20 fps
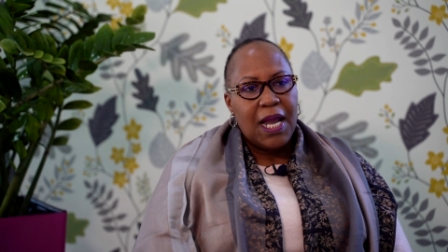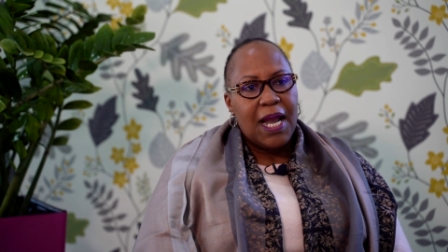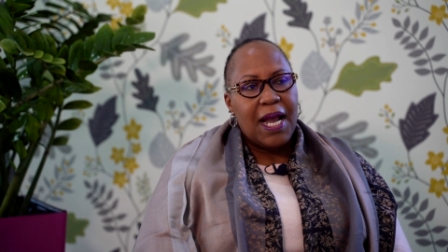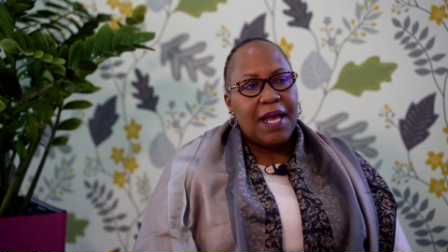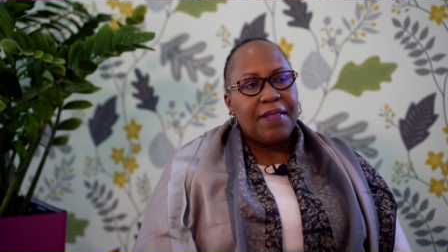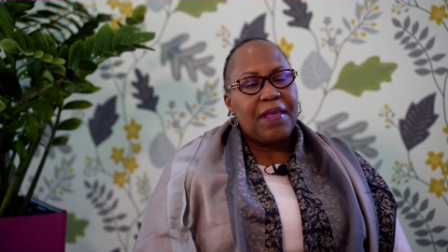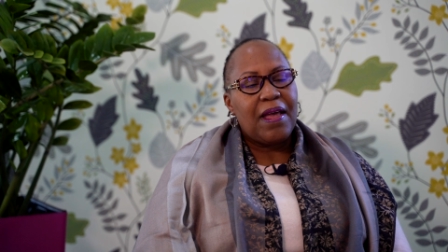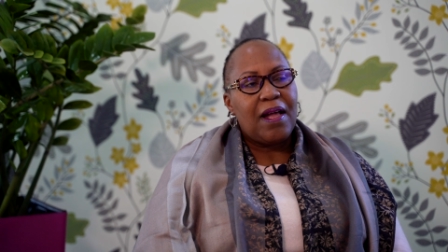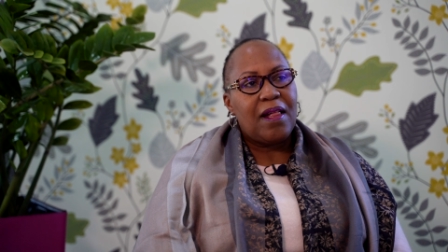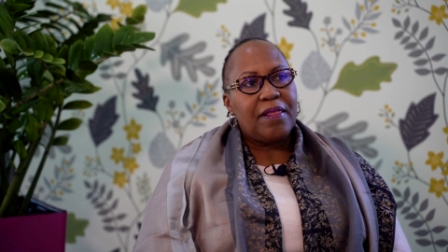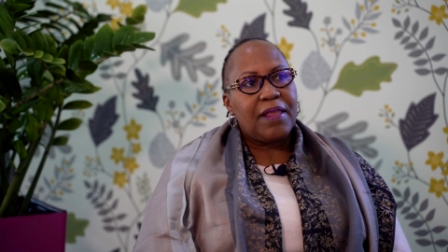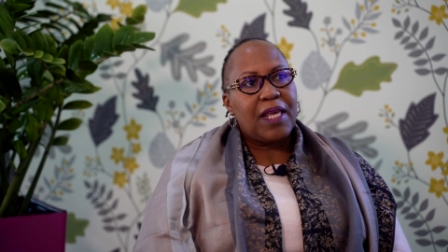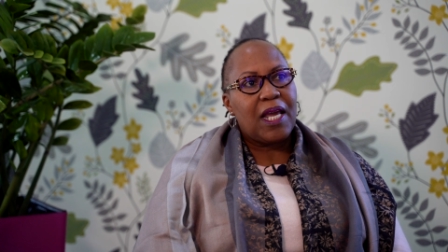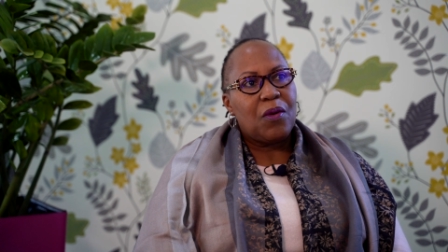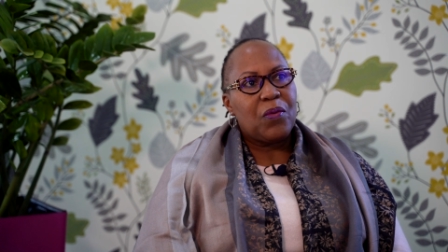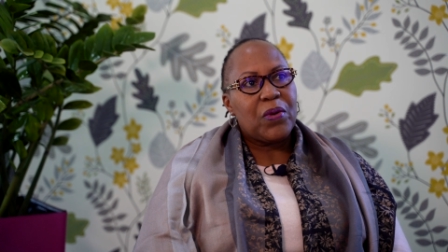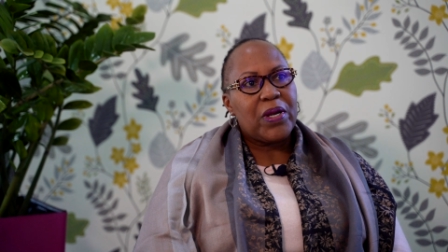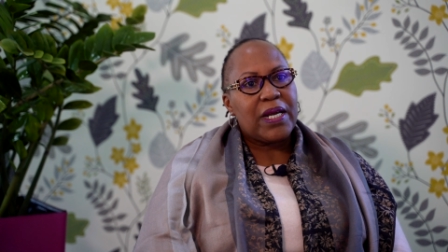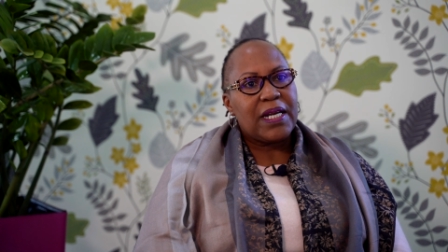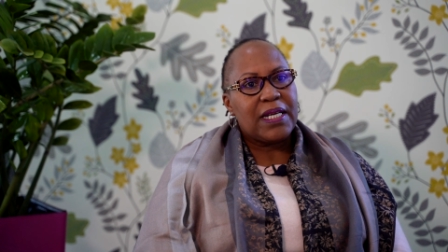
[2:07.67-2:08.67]
And the
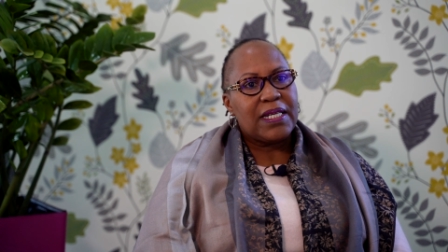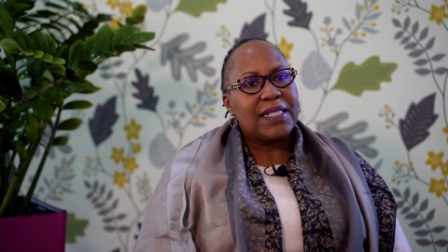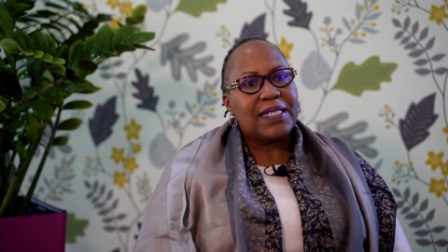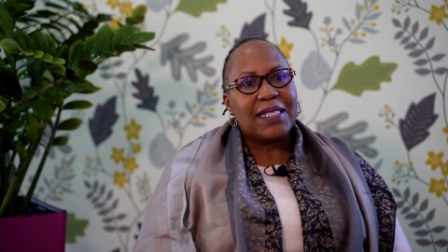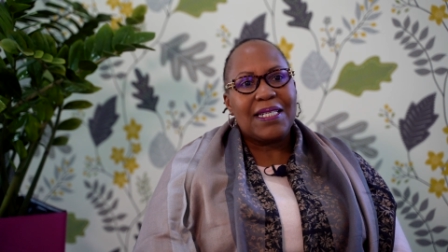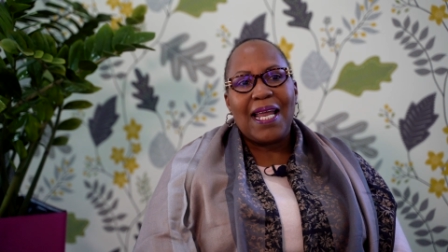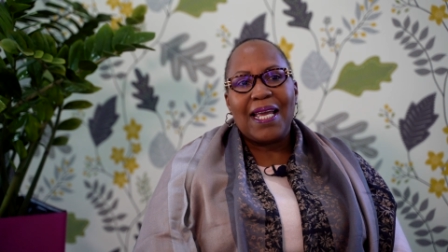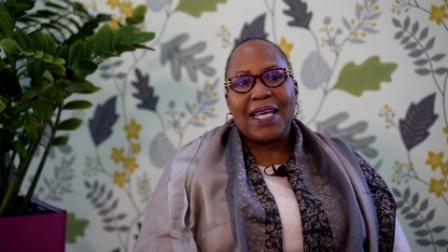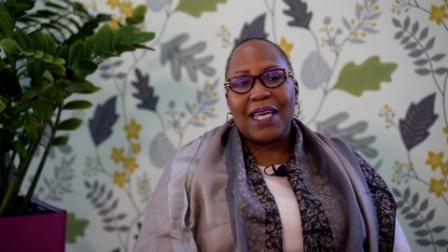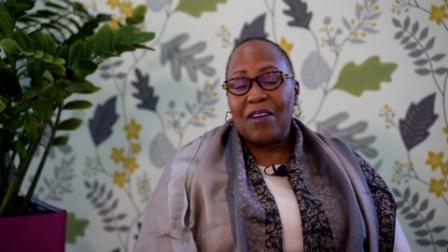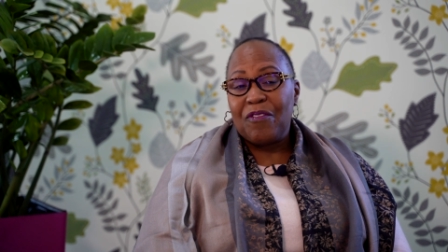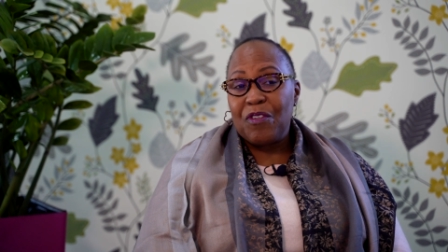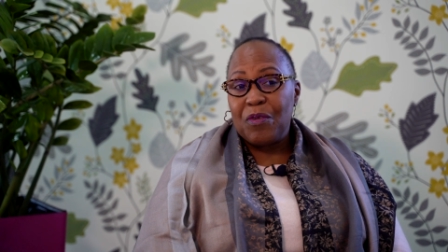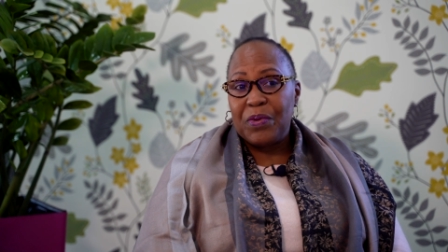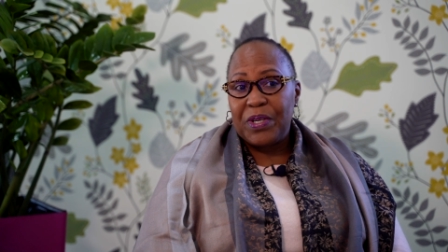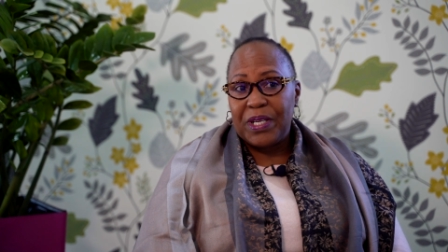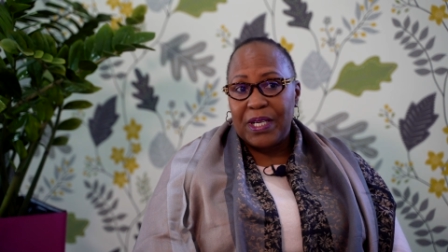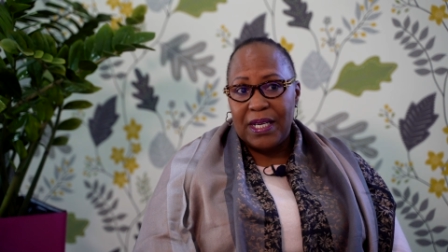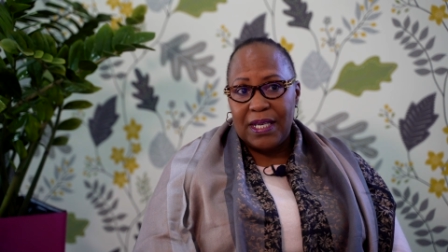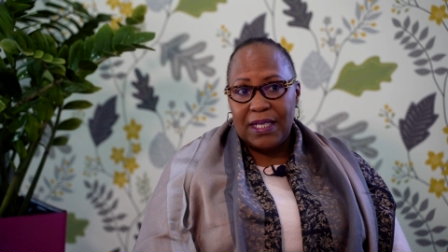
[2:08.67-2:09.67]
healthcare workers, like
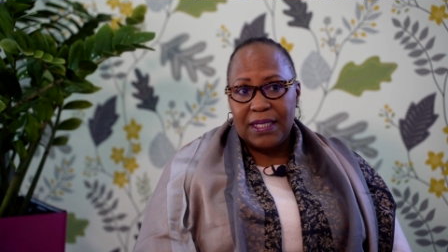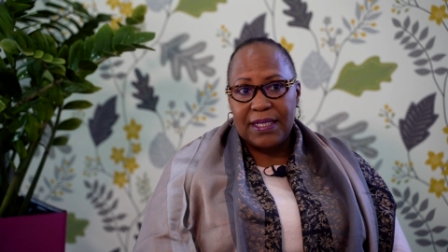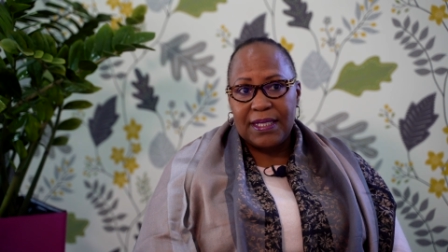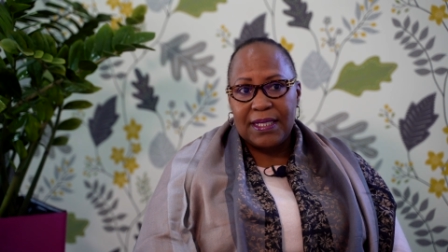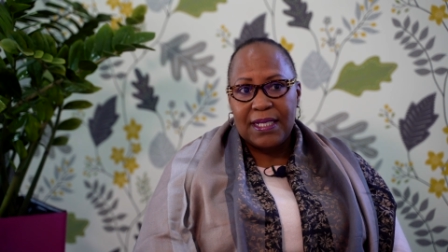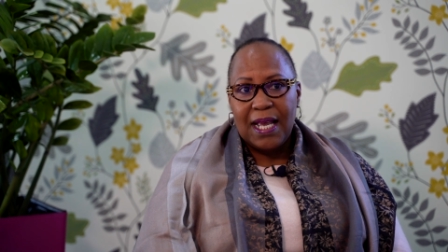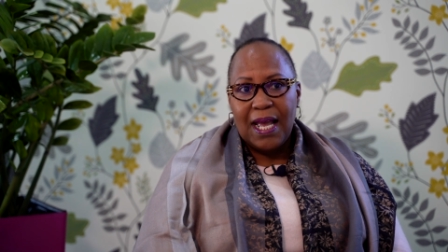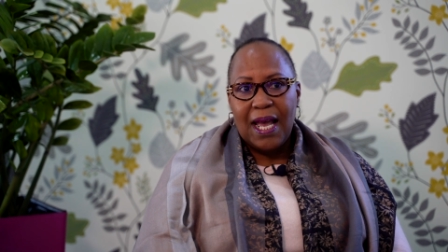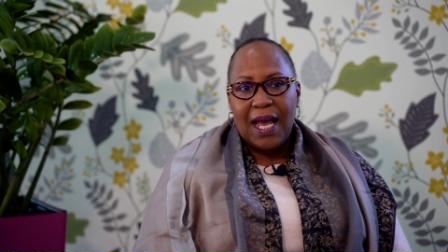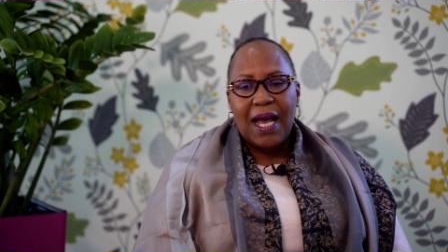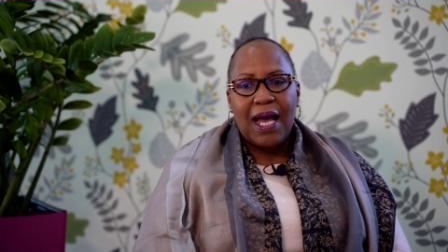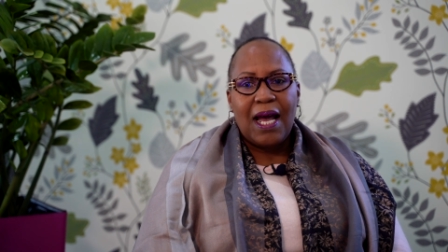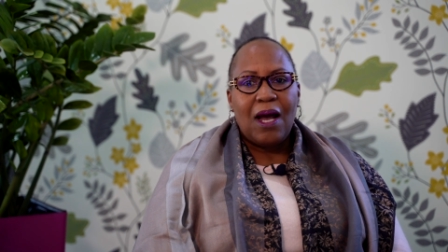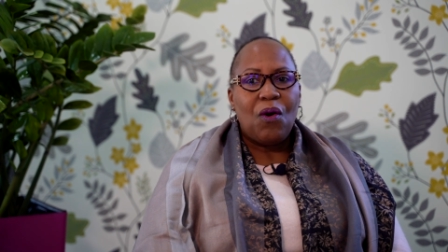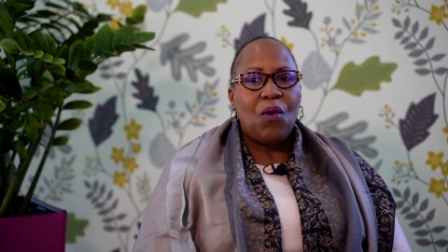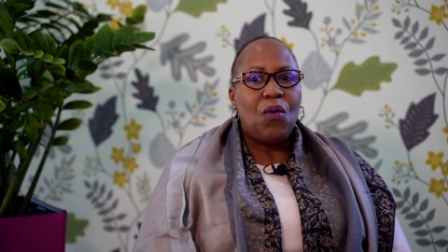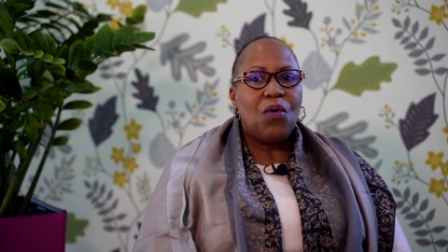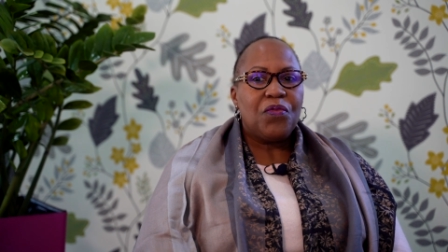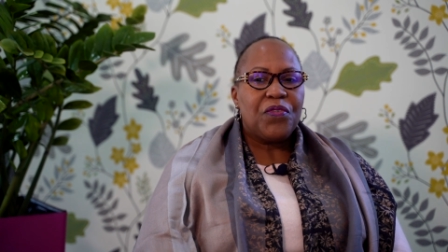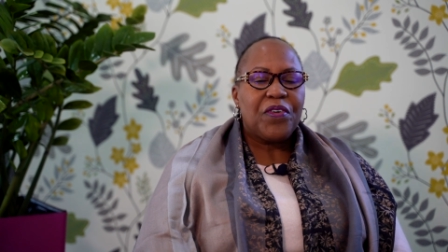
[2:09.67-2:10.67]
everybody else, are
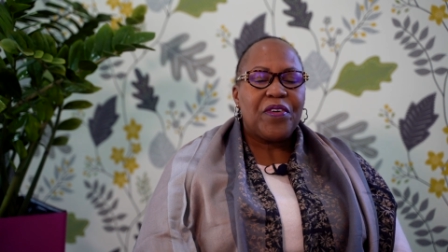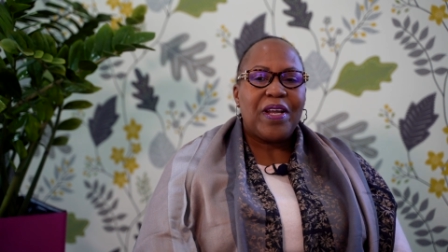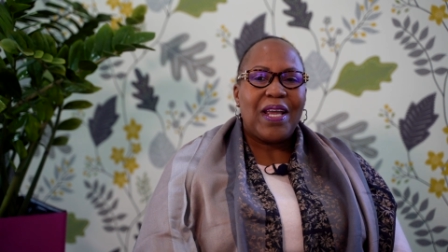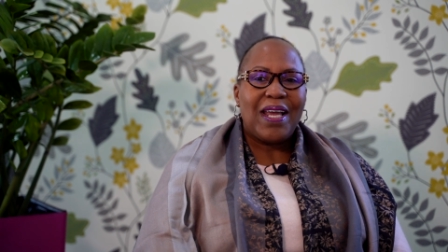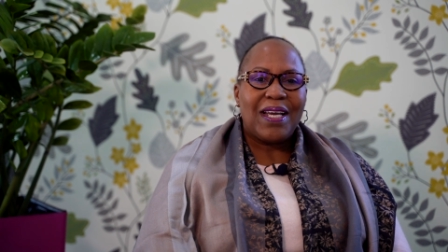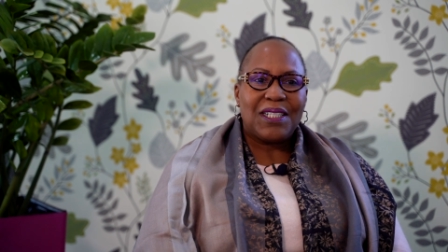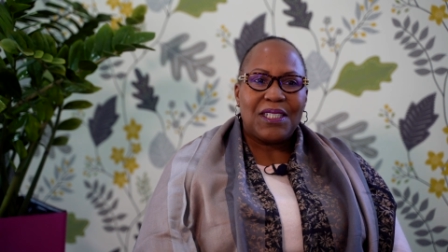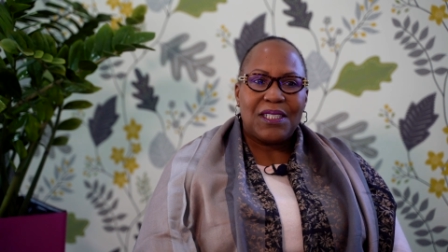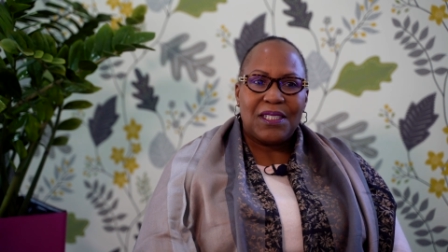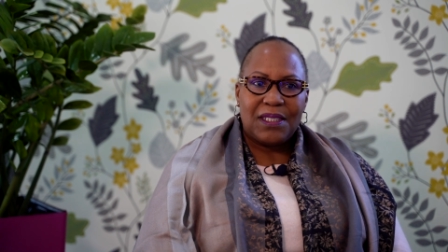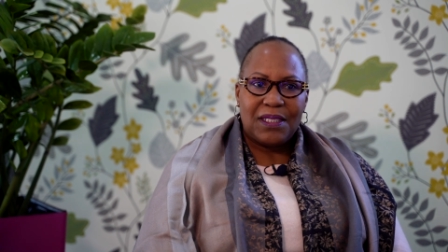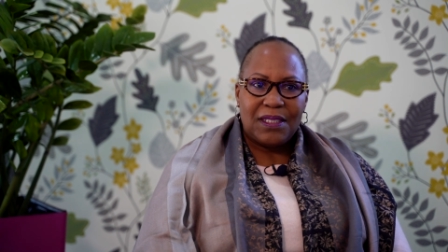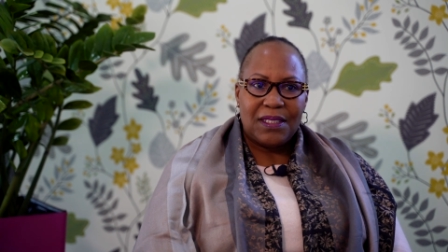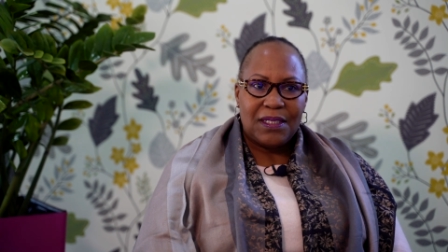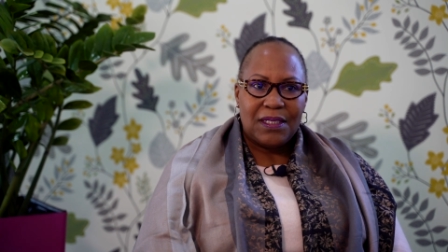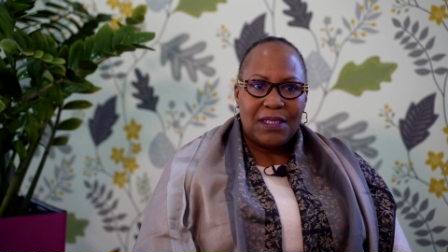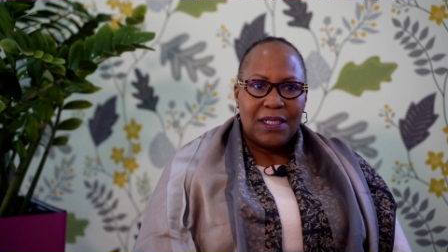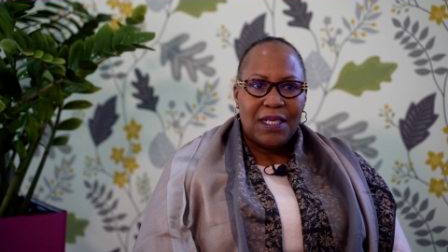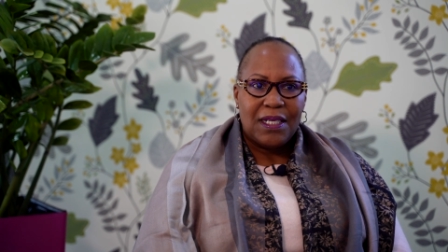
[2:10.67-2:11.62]
all very anxious.